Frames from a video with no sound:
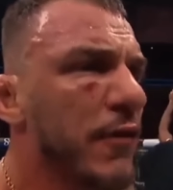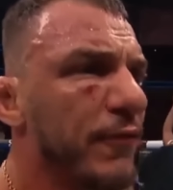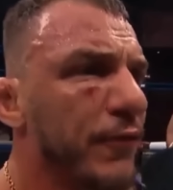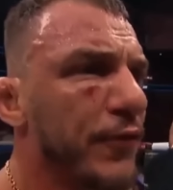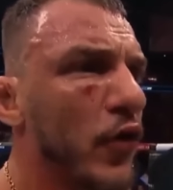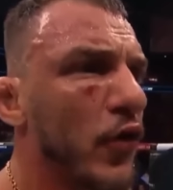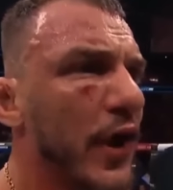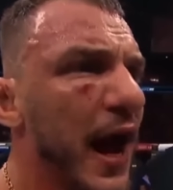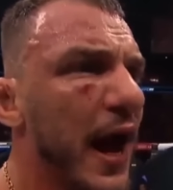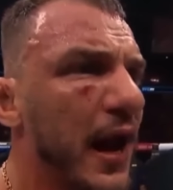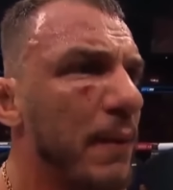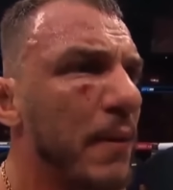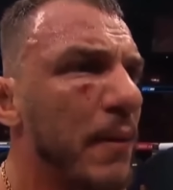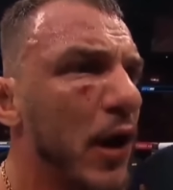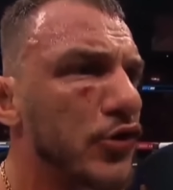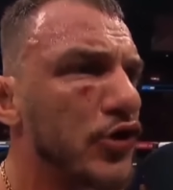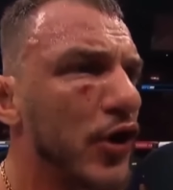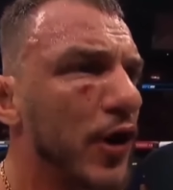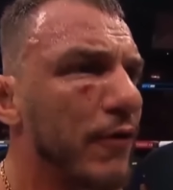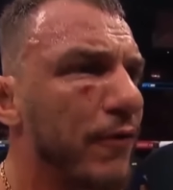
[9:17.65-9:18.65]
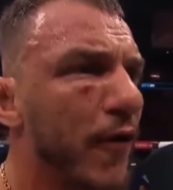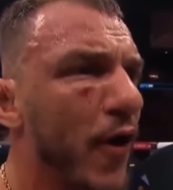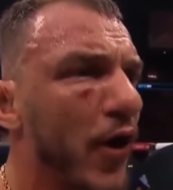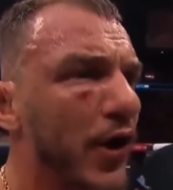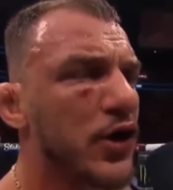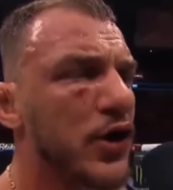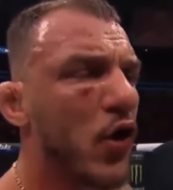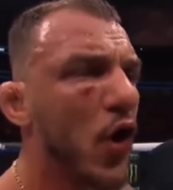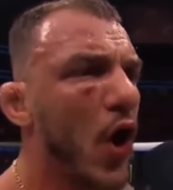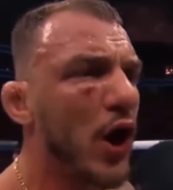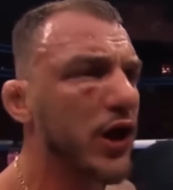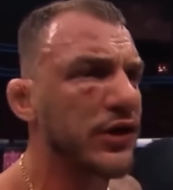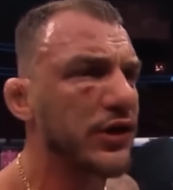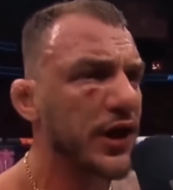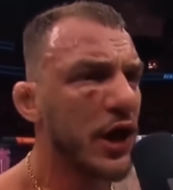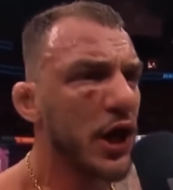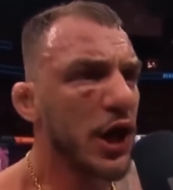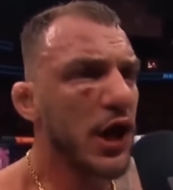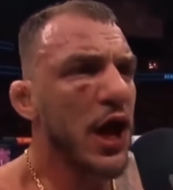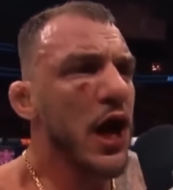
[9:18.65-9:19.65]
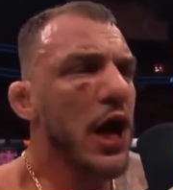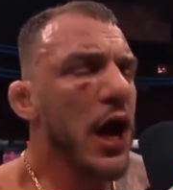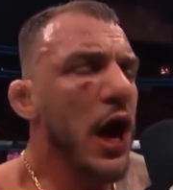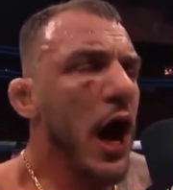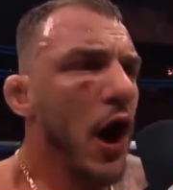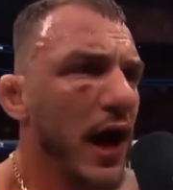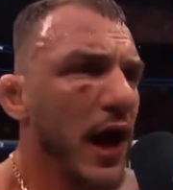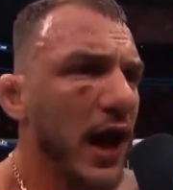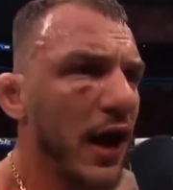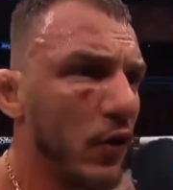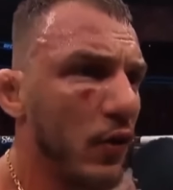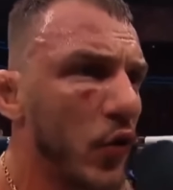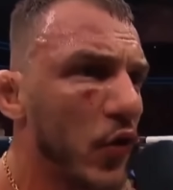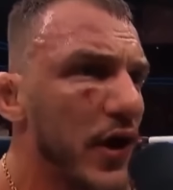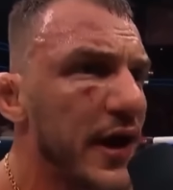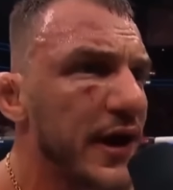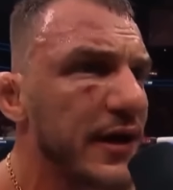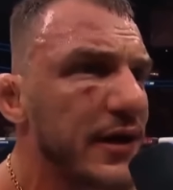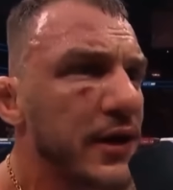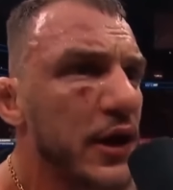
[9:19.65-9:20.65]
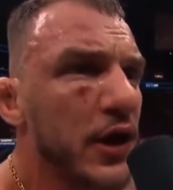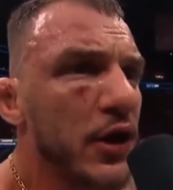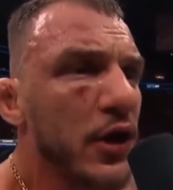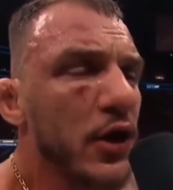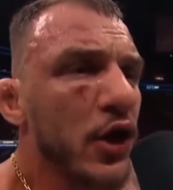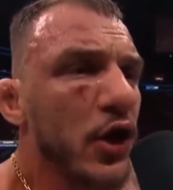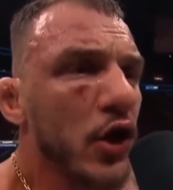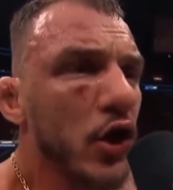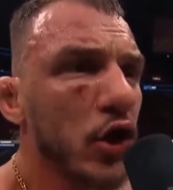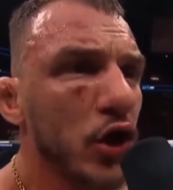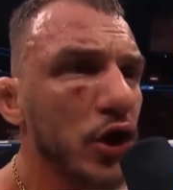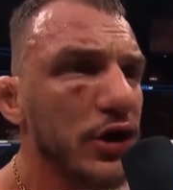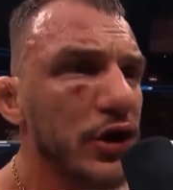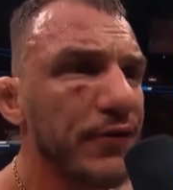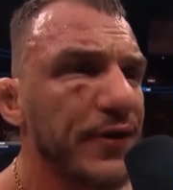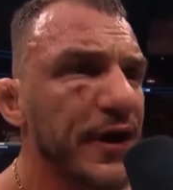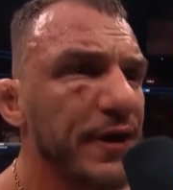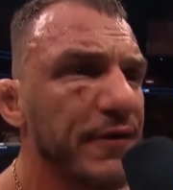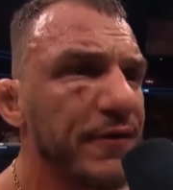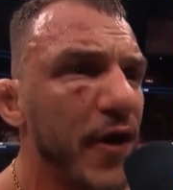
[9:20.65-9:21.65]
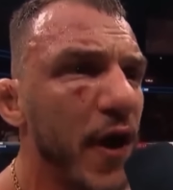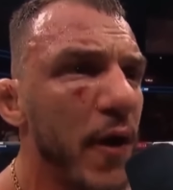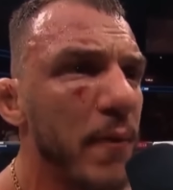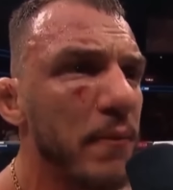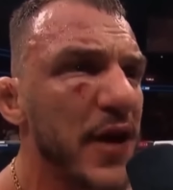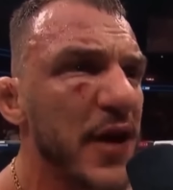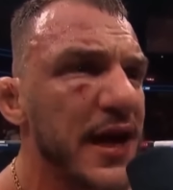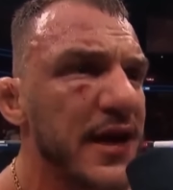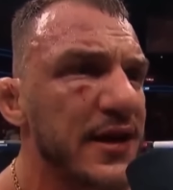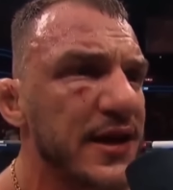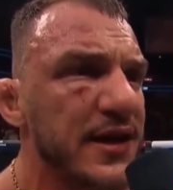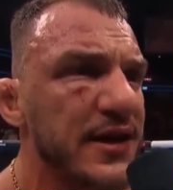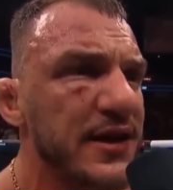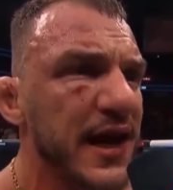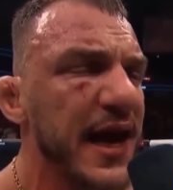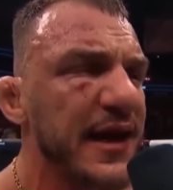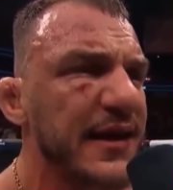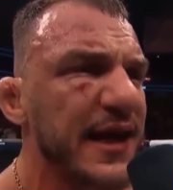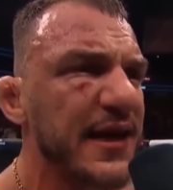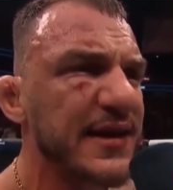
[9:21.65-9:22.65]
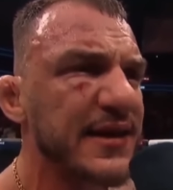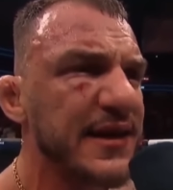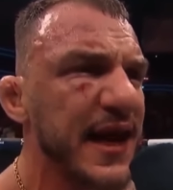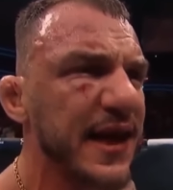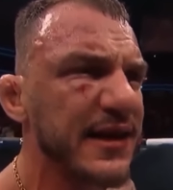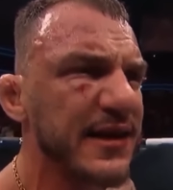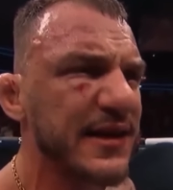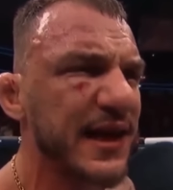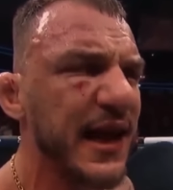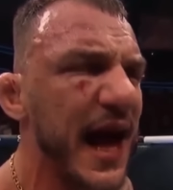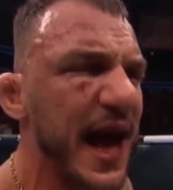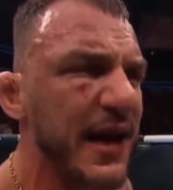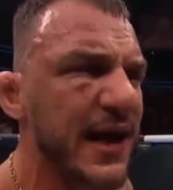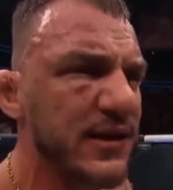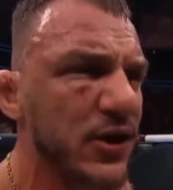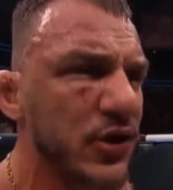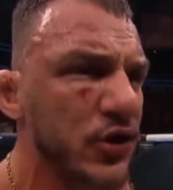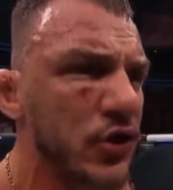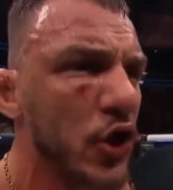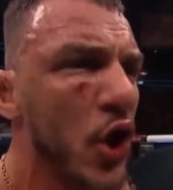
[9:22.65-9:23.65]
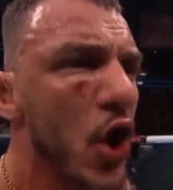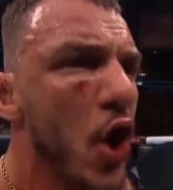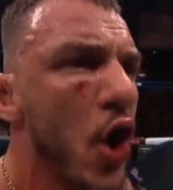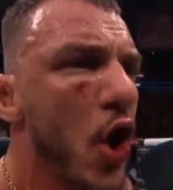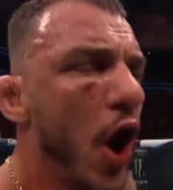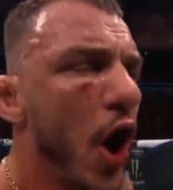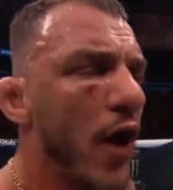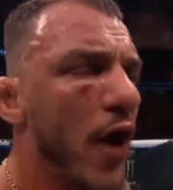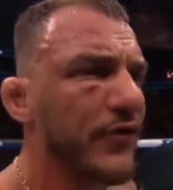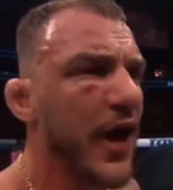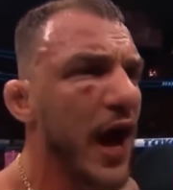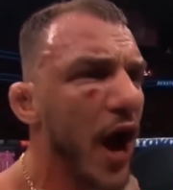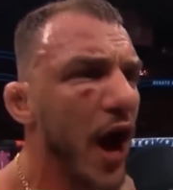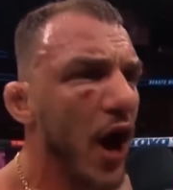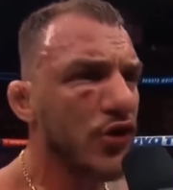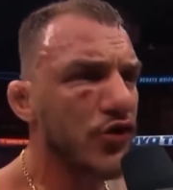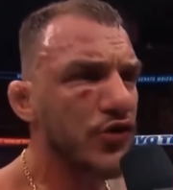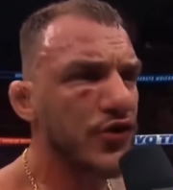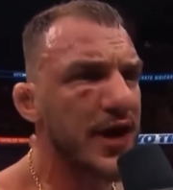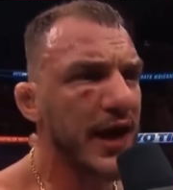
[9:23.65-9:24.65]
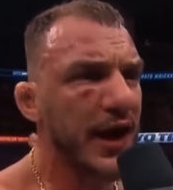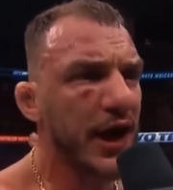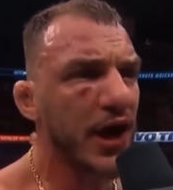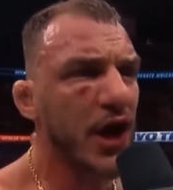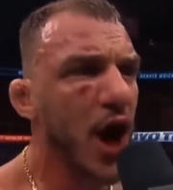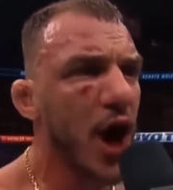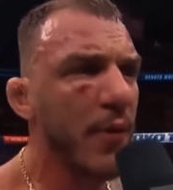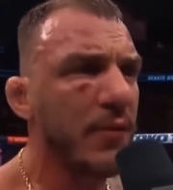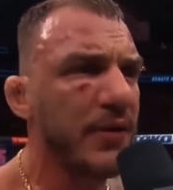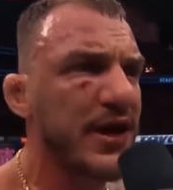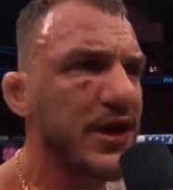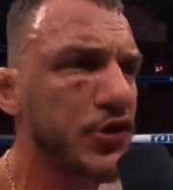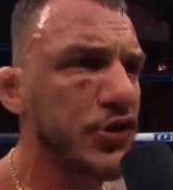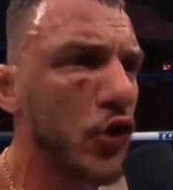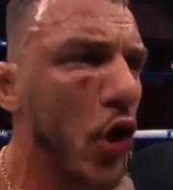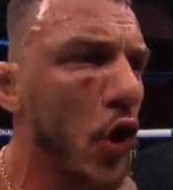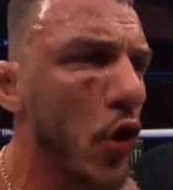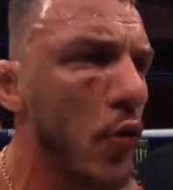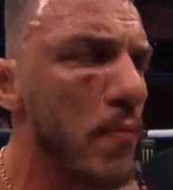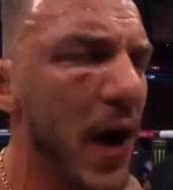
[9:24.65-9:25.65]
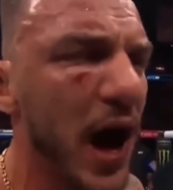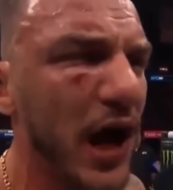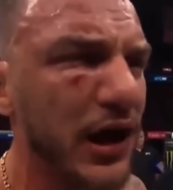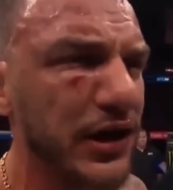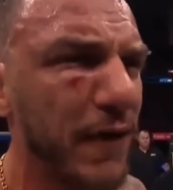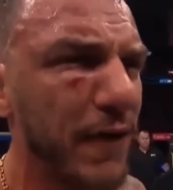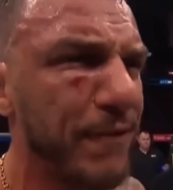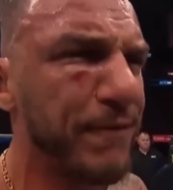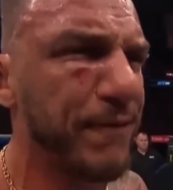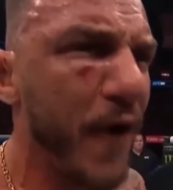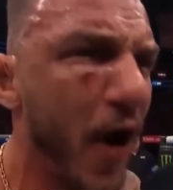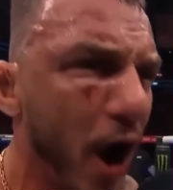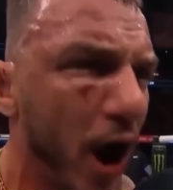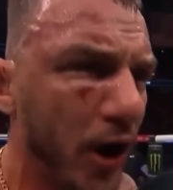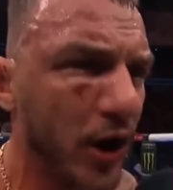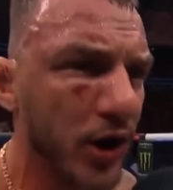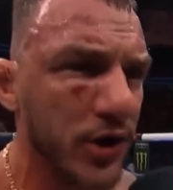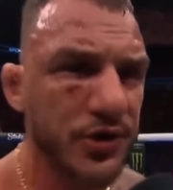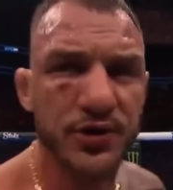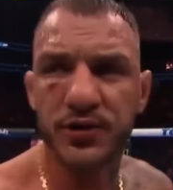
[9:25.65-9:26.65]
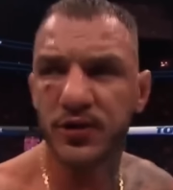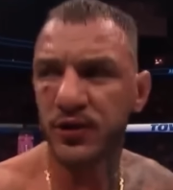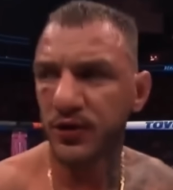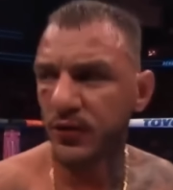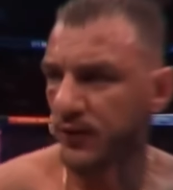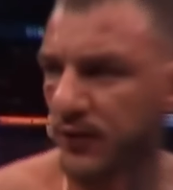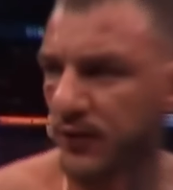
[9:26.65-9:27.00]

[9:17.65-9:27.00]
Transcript: If you care about your country, I'll read Ludwig von Mises and the Six Lessons of the Austrian economic school, motherfuckers